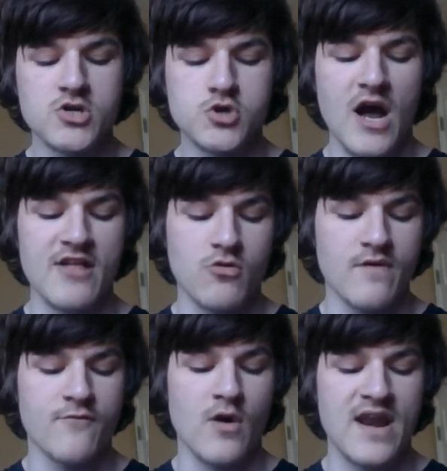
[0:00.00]
trying to
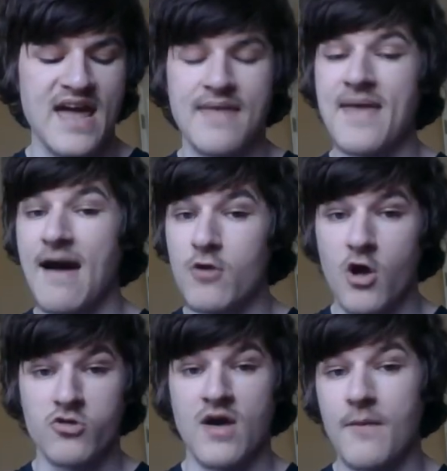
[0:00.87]
avoid it, and that would
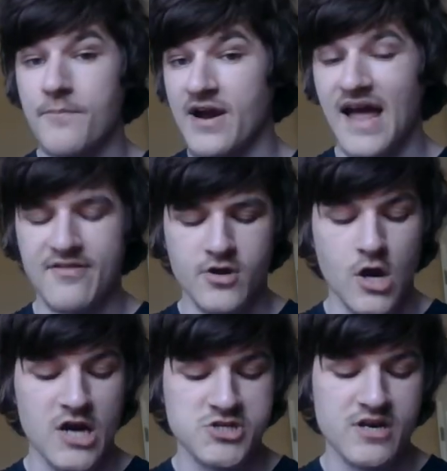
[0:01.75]
also help bring out the
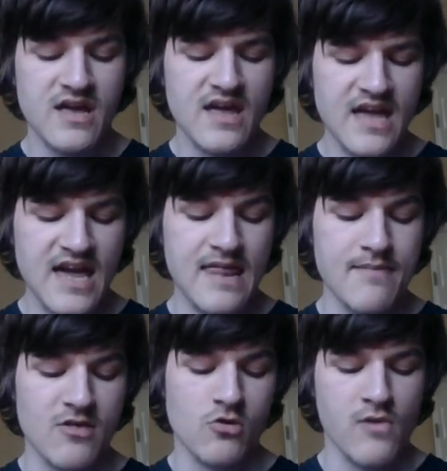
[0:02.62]
caution in
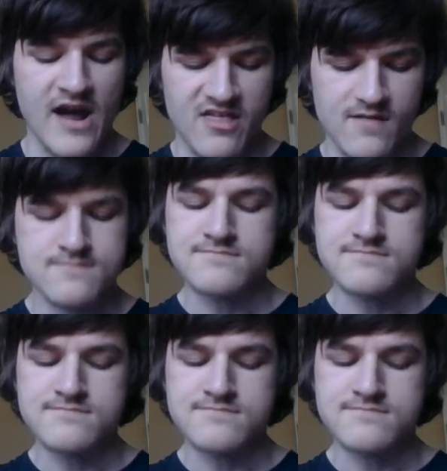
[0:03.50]
this race.